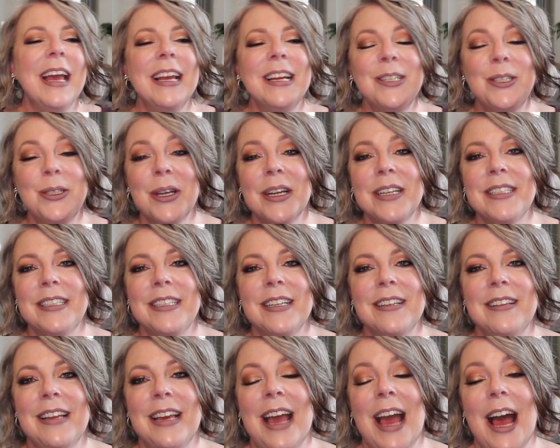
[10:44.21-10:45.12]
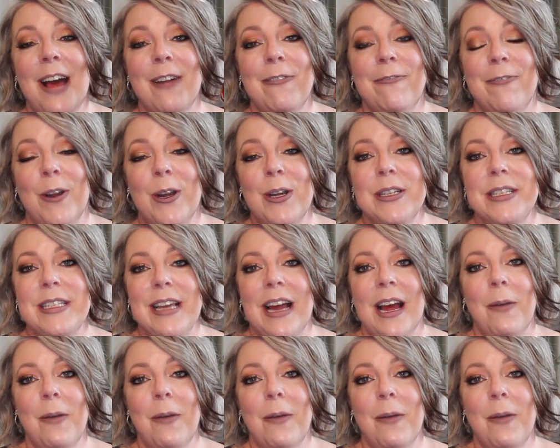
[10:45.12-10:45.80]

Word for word: interestingly, at first